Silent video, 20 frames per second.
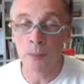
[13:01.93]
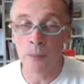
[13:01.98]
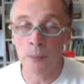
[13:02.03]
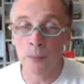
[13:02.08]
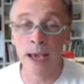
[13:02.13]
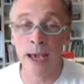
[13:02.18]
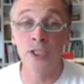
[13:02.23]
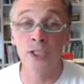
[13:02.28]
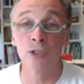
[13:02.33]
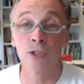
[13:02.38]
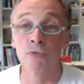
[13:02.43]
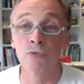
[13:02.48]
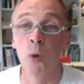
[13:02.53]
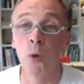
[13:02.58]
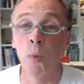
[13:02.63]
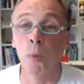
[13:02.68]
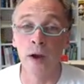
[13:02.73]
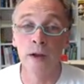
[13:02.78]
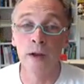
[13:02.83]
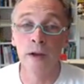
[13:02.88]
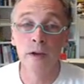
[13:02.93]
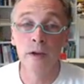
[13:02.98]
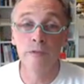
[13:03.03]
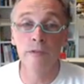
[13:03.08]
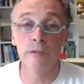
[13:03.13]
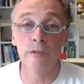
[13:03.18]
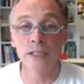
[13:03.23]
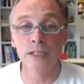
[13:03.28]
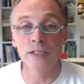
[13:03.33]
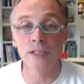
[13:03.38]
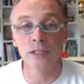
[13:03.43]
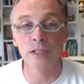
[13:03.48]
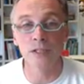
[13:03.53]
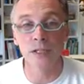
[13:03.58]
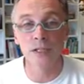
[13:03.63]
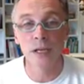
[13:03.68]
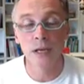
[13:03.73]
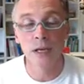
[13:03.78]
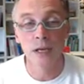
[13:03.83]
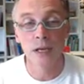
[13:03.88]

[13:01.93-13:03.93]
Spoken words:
Baxter Robot, for instance,